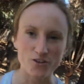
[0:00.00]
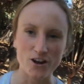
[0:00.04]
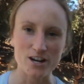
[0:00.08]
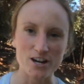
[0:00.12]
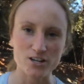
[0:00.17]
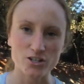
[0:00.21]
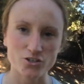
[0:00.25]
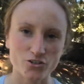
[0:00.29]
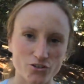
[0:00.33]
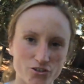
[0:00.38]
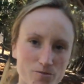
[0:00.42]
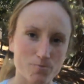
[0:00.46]

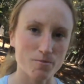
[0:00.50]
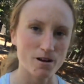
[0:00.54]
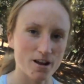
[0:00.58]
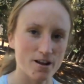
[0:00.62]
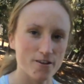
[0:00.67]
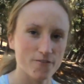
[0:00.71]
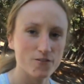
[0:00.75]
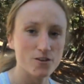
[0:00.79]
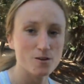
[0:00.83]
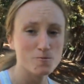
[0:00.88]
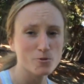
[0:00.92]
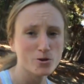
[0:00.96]
fracture in my
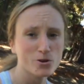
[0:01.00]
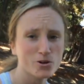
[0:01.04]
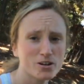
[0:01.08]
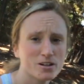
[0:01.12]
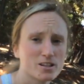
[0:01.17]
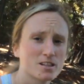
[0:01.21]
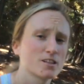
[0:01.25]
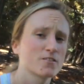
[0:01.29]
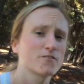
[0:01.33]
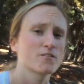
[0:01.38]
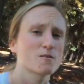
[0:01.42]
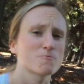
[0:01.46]
femur,
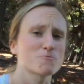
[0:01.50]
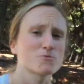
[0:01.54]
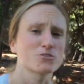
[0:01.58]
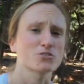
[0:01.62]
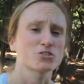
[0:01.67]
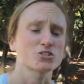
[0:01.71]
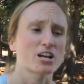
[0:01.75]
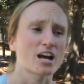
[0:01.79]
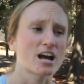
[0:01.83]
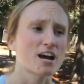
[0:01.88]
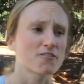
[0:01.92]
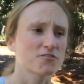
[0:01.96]
the femoral
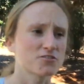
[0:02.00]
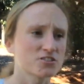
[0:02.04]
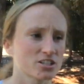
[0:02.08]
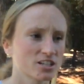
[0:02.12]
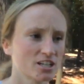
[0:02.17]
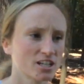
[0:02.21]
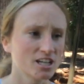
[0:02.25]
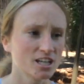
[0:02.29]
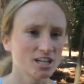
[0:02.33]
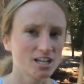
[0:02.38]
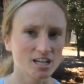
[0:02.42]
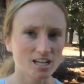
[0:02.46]
shaft.
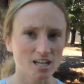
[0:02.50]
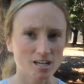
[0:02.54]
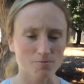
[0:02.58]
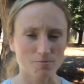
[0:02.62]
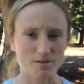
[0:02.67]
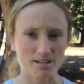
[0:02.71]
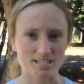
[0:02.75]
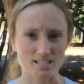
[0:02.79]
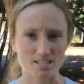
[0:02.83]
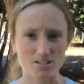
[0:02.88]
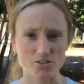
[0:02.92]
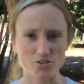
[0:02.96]

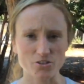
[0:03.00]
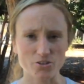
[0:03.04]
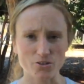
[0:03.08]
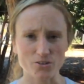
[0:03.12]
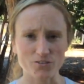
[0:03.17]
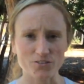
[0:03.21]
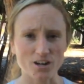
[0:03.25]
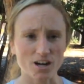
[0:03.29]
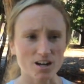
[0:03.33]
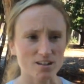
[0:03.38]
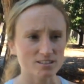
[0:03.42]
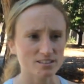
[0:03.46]
My senior year
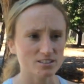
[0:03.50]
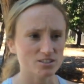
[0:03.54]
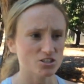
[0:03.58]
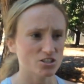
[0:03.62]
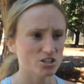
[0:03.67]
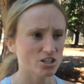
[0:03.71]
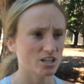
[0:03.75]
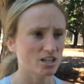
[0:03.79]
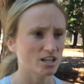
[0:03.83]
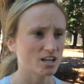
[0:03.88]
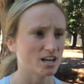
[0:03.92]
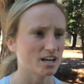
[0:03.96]
of
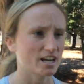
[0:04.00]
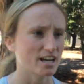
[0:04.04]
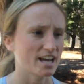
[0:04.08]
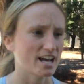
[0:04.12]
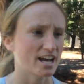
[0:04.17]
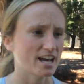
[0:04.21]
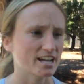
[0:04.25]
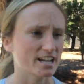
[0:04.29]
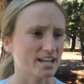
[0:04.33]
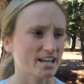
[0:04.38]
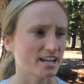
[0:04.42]
college, I had